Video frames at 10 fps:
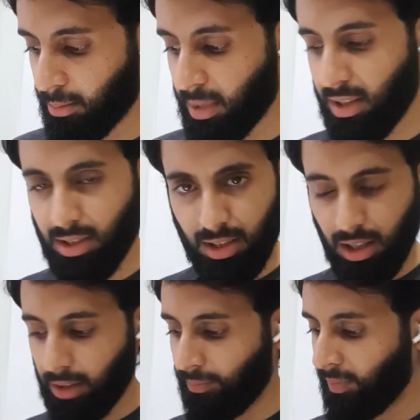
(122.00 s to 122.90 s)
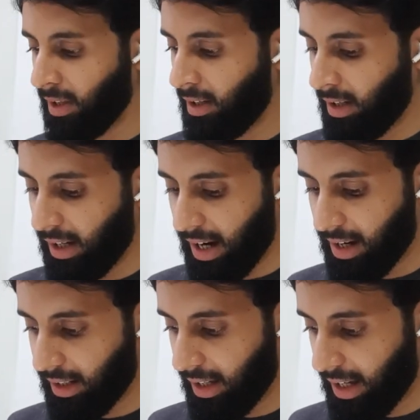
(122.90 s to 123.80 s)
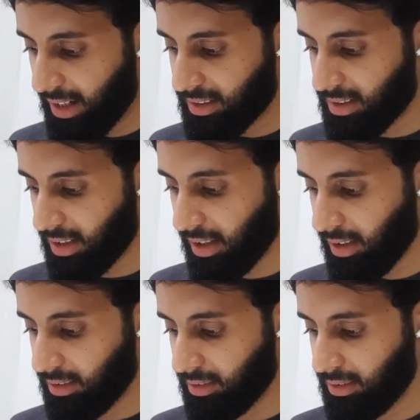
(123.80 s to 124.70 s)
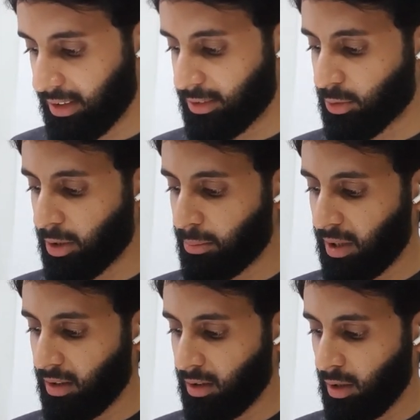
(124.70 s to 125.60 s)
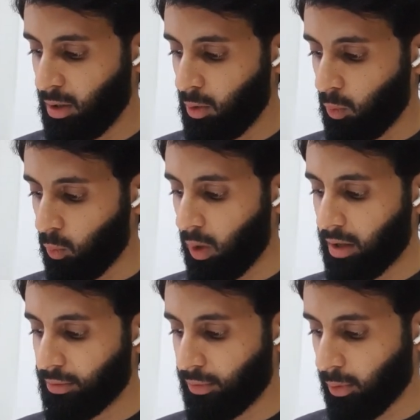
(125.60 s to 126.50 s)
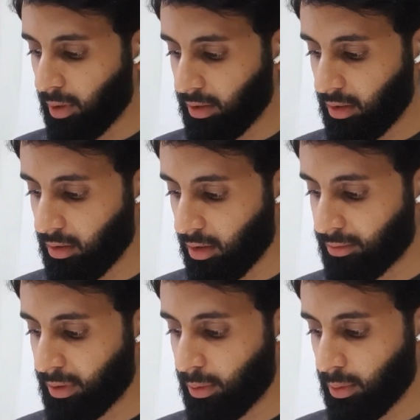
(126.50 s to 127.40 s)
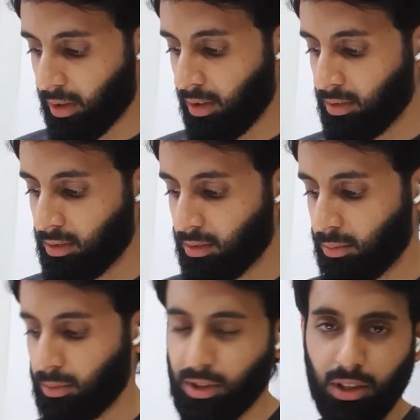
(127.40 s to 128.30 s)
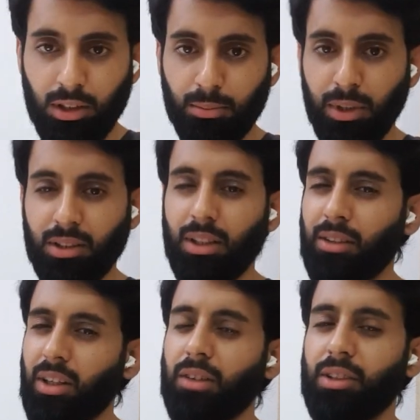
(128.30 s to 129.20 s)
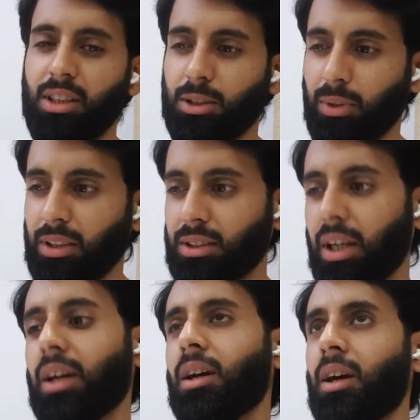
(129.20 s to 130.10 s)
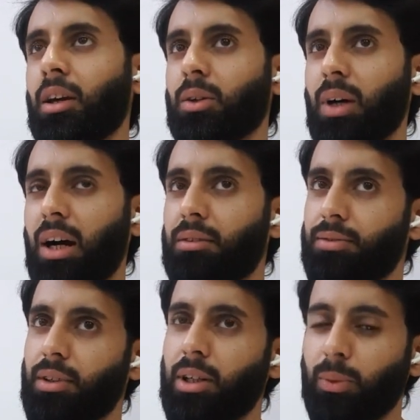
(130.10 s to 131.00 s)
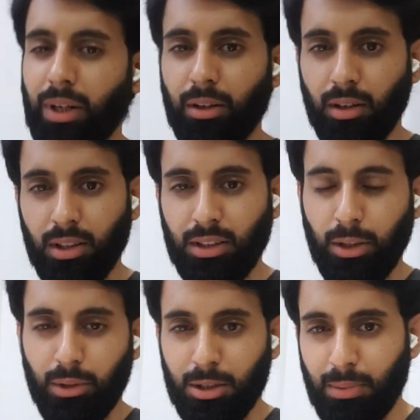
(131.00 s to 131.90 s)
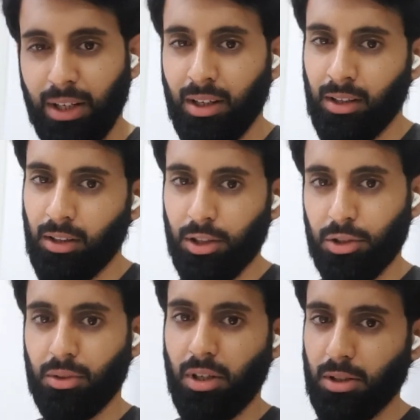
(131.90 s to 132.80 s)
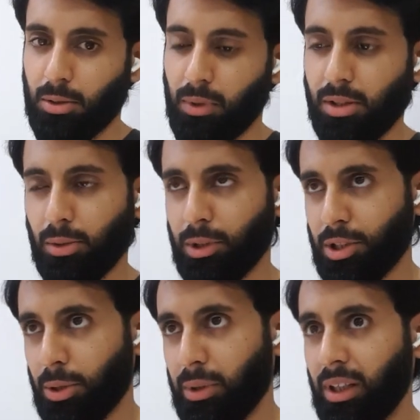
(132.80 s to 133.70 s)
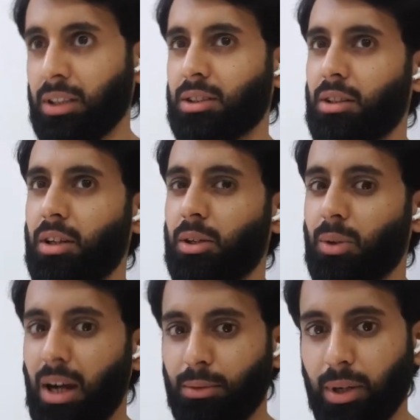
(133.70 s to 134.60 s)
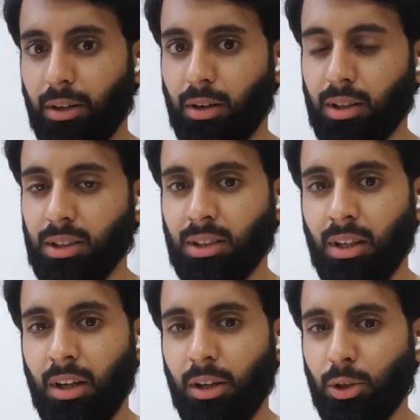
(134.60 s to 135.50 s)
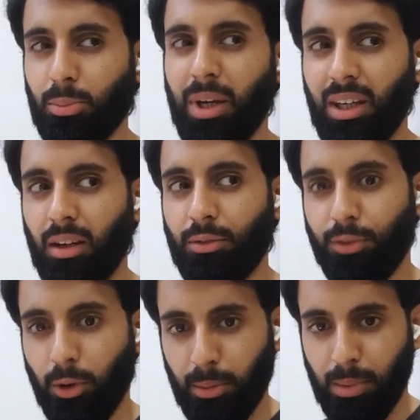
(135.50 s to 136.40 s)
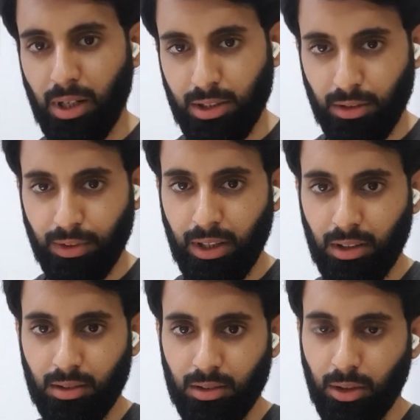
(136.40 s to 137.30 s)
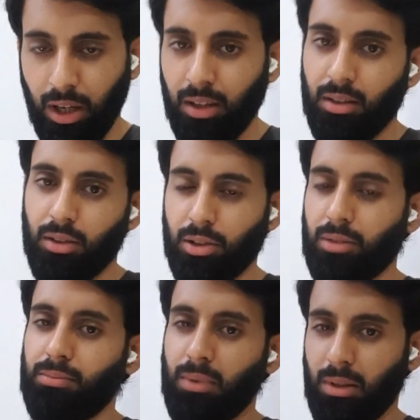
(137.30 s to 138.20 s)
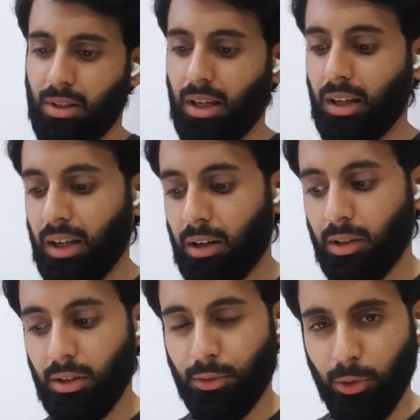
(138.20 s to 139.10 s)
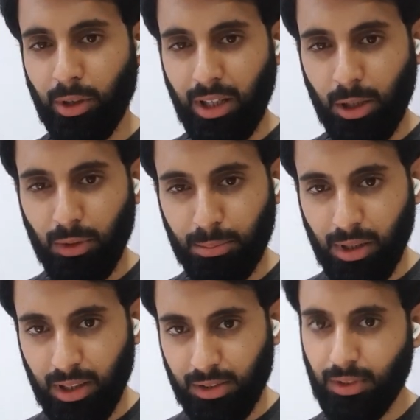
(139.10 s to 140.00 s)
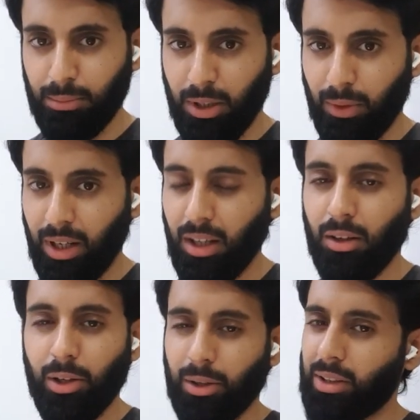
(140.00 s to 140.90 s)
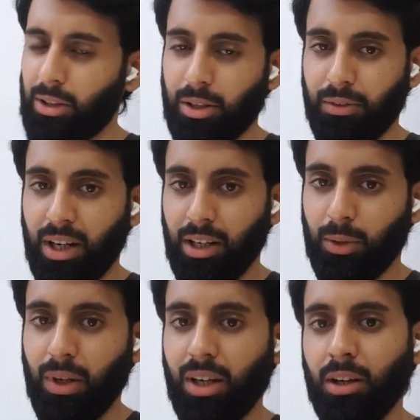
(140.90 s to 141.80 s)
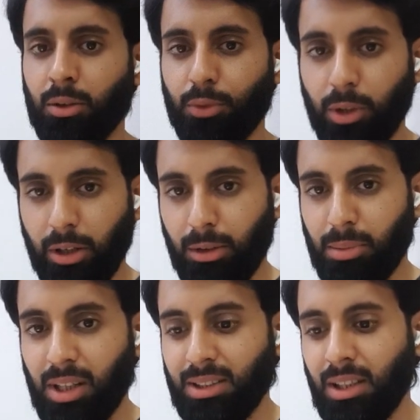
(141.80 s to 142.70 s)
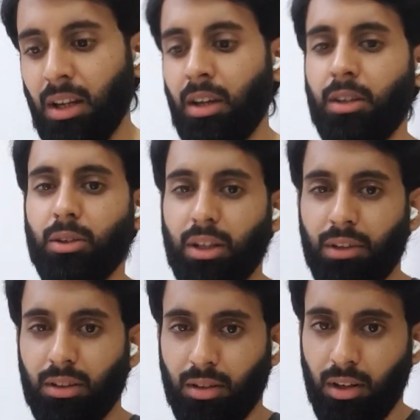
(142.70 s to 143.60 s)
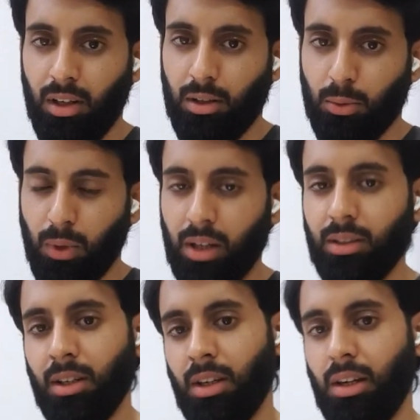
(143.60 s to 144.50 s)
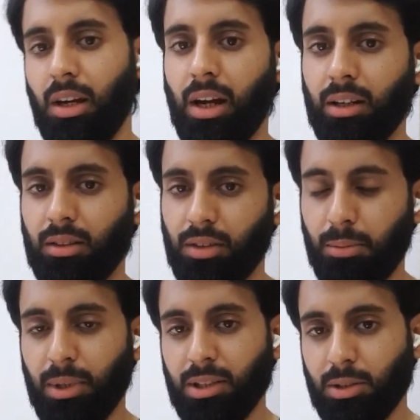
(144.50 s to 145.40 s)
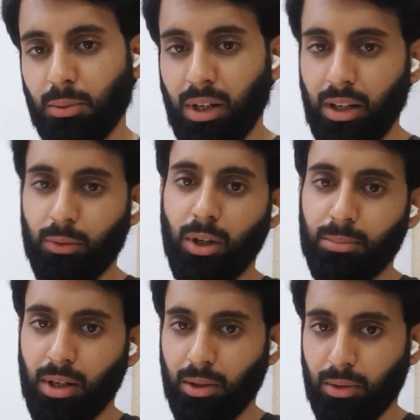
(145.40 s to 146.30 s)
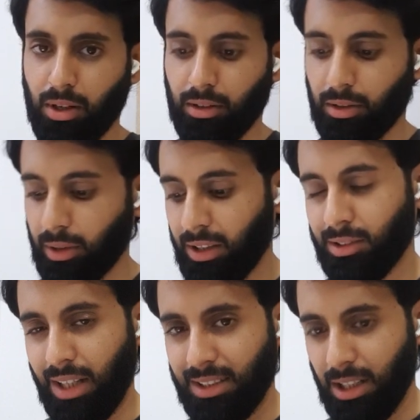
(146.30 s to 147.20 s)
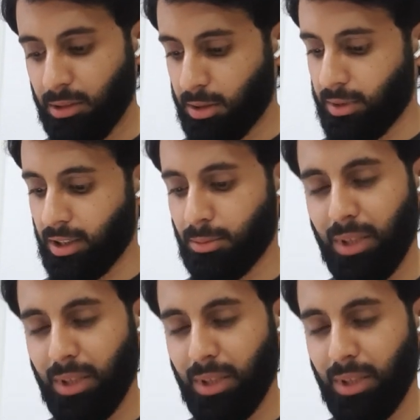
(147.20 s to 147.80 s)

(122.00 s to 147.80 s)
BC, and XC is going to be 1/4 of the total, which is BC. Now think of it this way. Say you have $20 and you want to split it in the ratio 3 is to 1. So what you're doing is, you have $20, you're making 4 parts of it, okay? You're taking out 4 equal parts from the 20, or you're dividing 20 into 4 equal parts. You're giving 3 to 1 and 3 parts to 1 and 1 part to another, okay? So that's how this works.